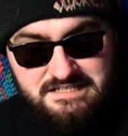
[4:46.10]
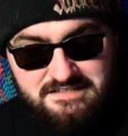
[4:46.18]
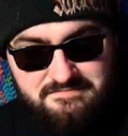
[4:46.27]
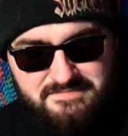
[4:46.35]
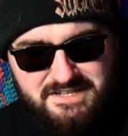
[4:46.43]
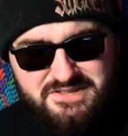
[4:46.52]

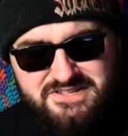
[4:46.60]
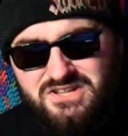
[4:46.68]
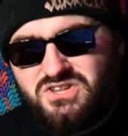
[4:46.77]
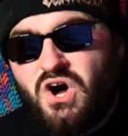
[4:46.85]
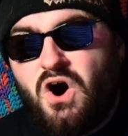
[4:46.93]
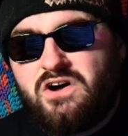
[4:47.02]
But it's like the
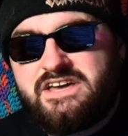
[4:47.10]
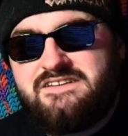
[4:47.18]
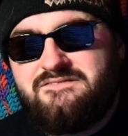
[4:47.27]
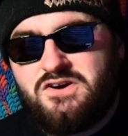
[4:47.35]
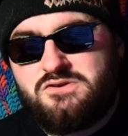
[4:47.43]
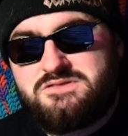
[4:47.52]
talking
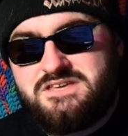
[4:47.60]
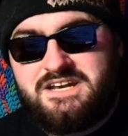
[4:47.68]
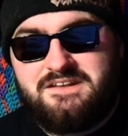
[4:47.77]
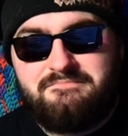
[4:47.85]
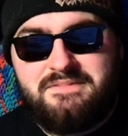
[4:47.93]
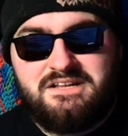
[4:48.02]
verse in the
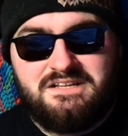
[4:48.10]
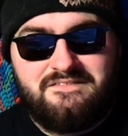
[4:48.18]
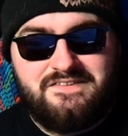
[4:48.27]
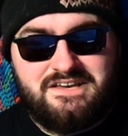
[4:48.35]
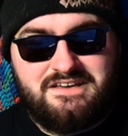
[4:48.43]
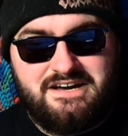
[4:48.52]
middle of
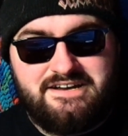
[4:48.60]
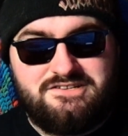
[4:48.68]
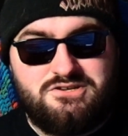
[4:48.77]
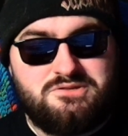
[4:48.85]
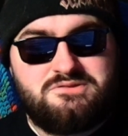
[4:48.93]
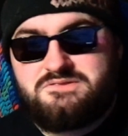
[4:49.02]
it kind of
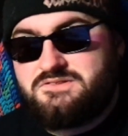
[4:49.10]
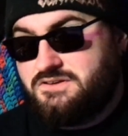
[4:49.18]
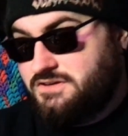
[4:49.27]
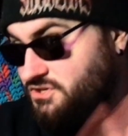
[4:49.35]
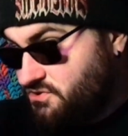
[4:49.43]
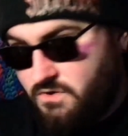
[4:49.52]
just
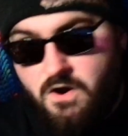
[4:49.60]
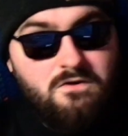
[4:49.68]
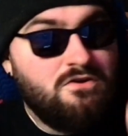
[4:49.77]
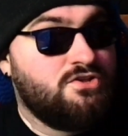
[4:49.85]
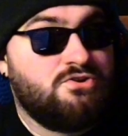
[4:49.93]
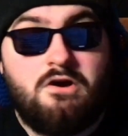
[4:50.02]

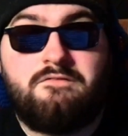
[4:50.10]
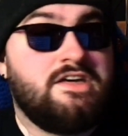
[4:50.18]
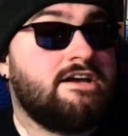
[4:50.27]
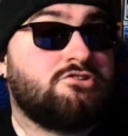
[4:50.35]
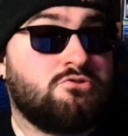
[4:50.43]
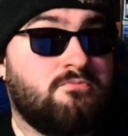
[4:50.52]
drove the
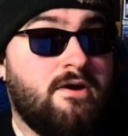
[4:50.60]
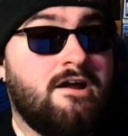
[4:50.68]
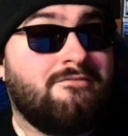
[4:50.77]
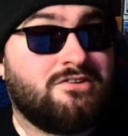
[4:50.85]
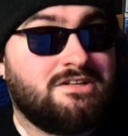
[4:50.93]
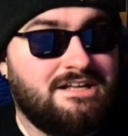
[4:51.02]
interest right off
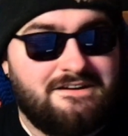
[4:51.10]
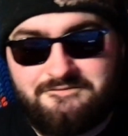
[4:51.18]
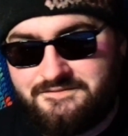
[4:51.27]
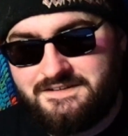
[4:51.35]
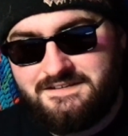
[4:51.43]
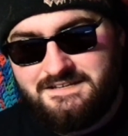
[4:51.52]
a cliff.
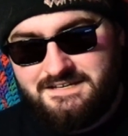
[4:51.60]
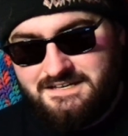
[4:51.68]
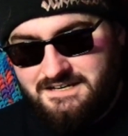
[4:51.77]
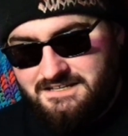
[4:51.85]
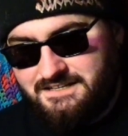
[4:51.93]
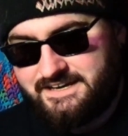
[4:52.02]

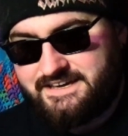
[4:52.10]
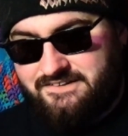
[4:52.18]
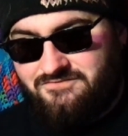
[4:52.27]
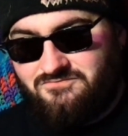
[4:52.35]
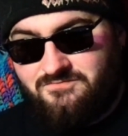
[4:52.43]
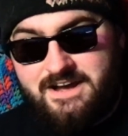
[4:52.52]
Like,
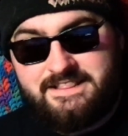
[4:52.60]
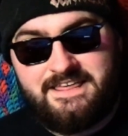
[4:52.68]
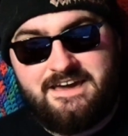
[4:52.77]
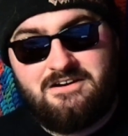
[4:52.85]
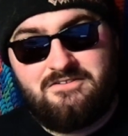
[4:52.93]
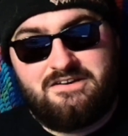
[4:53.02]
right
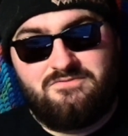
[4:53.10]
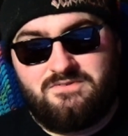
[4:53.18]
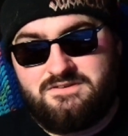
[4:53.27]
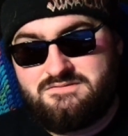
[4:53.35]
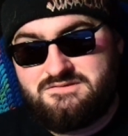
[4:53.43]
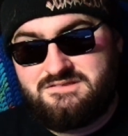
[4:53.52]
there, it
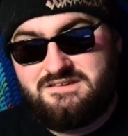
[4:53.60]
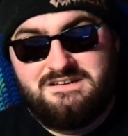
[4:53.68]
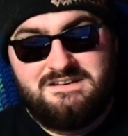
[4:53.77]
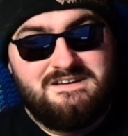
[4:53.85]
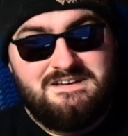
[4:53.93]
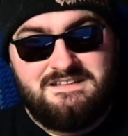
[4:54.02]
was
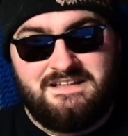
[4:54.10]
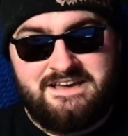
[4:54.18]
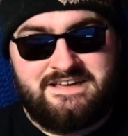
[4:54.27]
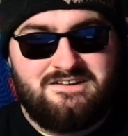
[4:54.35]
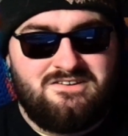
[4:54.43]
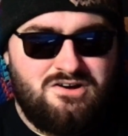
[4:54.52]

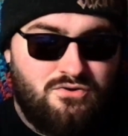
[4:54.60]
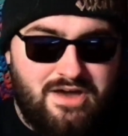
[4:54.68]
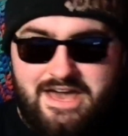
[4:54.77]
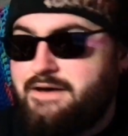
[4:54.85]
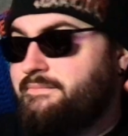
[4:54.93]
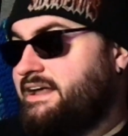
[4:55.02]
like, okay,
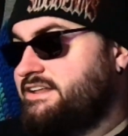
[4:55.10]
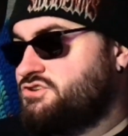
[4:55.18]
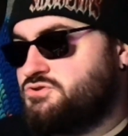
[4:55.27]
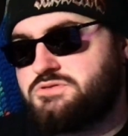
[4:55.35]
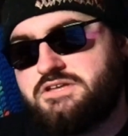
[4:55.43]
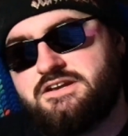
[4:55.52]
I'm not
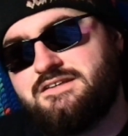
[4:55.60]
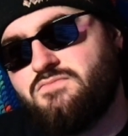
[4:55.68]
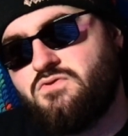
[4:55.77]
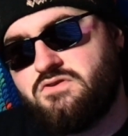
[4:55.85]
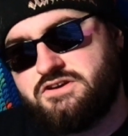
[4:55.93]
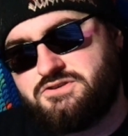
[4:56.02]
interested
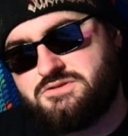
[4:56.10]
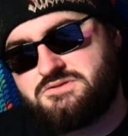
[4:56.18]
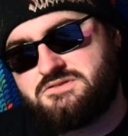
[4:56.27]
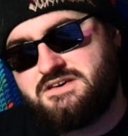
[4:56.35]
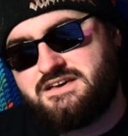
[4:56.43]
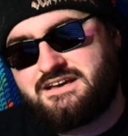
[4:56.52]
anymore. It just
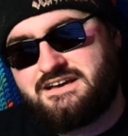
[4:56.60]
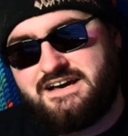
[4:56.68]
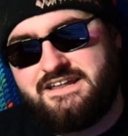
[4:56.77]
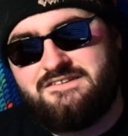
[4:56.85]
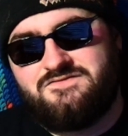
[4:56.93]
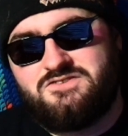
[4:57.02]
kind
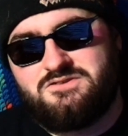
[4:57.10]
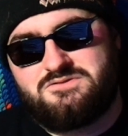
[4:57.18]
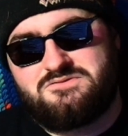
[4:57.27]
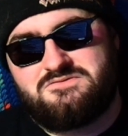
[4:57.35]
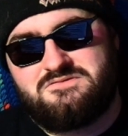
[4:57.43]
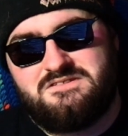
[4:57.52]
of
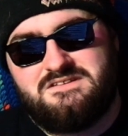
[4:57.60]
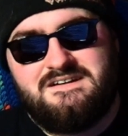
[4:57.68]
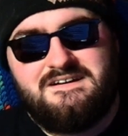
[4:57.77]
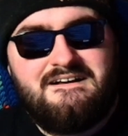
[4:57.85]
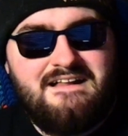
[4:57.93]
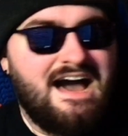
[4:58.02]
just,
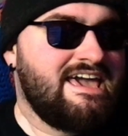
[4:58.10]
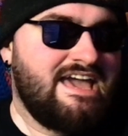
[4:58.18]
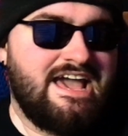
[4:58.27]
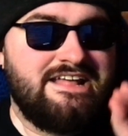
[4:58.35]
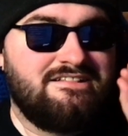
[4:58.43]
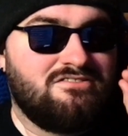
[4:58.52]
I
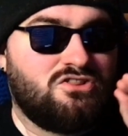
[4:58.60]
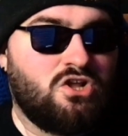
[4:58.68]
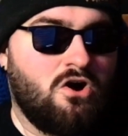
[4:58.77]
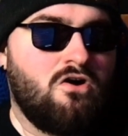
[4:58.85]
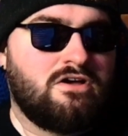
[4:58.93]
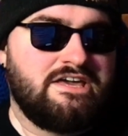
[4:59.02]
hate
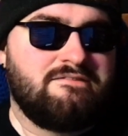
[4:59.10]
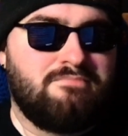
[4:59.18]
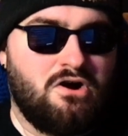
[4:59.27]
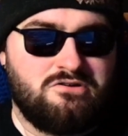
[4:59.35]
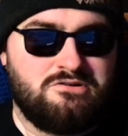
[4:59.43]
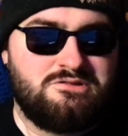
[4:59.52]
talking
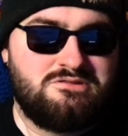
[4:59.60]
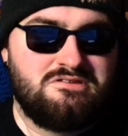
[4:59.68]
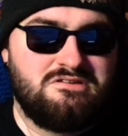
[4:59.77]
parts